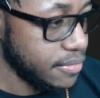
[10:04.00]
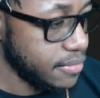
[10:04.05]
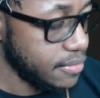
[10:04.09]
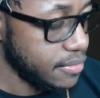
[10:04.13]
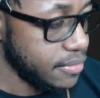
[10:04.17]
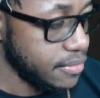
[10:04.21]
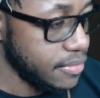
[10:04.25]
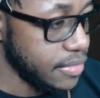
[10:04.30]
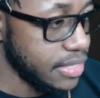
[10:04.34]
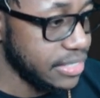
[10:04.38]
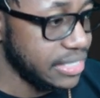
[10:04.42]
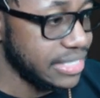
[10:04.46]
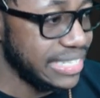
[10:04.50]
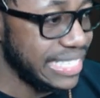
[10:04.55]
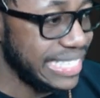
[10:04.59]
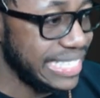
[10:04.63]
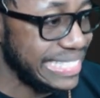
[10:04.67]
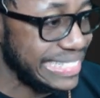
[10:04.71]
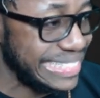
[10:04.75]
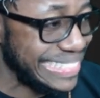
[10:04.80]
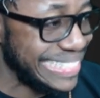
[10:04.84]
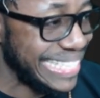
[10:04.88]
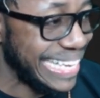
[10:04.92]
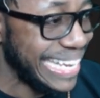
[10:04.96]
This is a
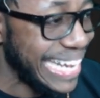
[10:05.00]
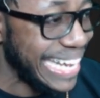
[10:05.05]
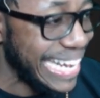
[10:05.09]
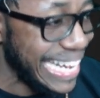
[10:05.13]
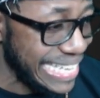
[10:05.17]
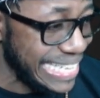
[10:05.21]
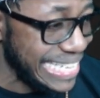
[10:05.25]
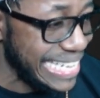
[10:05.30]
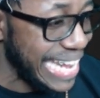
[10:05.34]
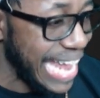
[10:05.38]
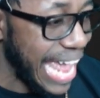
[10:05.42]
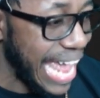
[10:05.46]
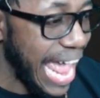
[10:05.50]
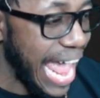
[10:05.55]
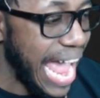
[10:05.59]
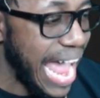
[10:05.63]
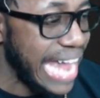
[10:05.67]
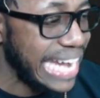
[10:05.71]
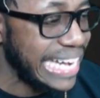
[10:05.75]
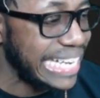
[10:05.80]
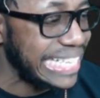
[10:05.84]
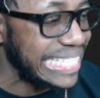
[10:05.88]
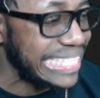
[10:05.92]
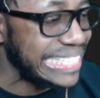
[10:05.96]
10
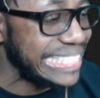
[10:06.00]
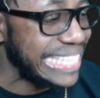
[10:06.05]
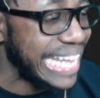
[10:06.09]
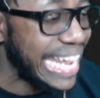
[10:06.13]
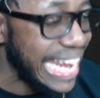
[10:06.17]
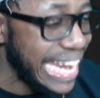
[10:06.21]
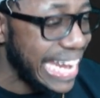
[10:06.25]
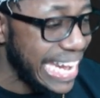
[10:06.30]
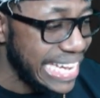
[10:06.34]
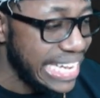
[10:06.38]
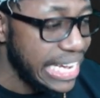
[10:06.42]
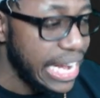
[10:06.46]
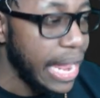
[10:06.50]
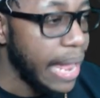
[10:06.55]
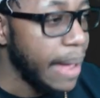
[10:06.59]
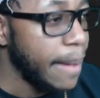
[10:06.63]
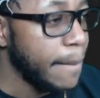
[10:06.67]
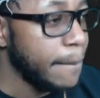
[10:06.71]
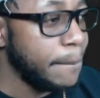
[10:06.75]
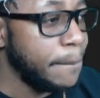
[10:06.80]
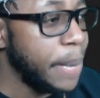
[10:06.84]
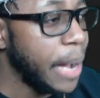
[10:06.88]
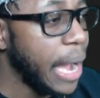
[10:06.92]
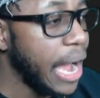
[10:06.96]
out of 10.
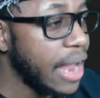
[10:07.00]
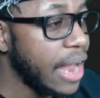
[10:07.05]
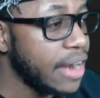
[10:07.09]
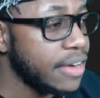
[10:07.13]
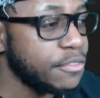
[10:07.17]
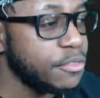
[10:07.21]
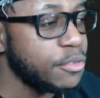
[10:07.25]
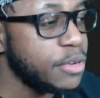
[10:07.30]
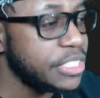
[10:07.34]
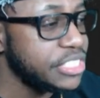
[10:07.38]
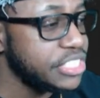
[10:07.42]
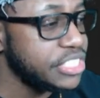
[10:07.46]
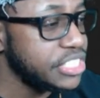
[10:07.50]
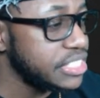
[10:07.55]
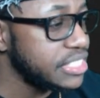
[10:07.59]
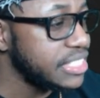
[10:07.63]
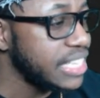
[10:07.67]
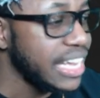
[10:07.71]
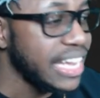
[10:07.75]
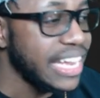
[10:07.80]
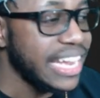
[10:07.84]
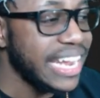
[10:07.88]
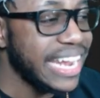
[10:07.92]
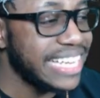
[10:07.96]
Pot of riches.
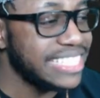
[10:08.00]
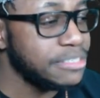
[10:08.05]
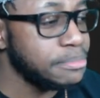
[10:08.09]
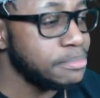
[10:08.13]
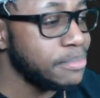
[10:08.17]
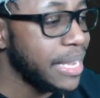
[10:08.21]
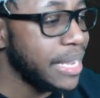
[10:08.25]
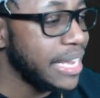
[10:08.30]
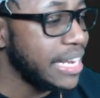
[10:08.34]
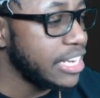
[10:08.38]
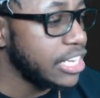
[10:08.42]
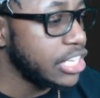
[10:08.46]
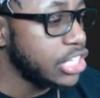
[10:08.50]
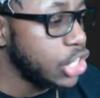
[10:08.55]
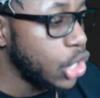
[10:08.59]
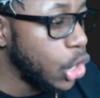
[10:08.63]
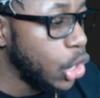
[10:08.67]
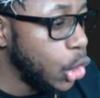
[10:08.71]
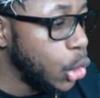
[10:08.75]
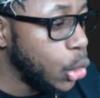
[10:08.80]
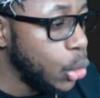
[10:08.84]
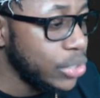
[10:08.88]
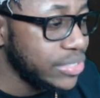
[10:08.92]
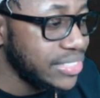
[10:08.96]
It's made of
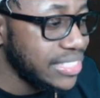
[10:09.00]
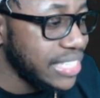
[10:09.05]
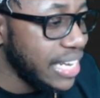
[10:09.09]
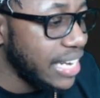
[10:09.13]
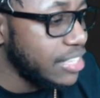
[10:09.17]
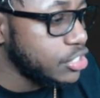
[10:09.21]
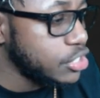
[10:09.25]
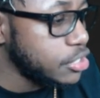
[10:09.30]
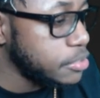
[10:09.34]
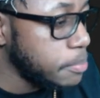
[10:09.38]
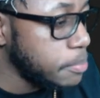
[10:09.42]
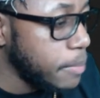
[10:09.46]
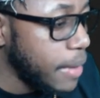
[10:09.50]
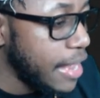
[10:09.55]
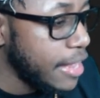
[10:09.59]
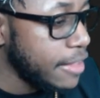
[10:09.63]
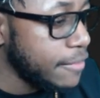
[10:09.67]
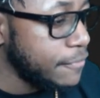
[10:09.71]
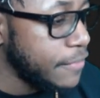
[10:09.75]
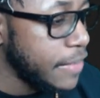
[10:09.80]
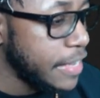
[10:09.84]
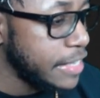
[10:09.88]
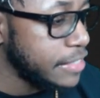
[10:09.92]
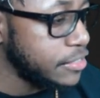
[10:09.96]
gold. It's got a little smiley
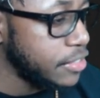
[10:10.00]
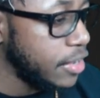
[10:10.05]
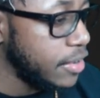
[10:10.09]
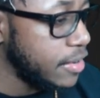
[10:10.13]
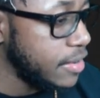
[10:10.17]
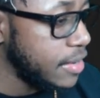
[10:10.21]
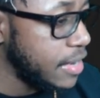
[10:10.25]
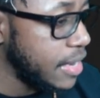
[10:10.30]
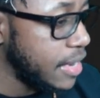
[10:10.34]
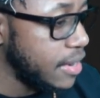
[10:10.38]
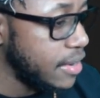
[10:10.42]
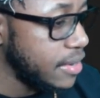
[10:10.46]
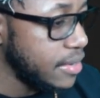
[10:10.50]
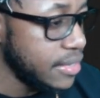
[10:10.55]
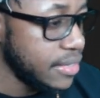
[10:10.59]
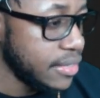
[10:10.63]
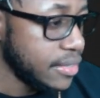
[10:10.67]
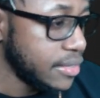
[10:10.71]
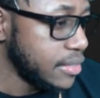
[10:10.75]
face on there.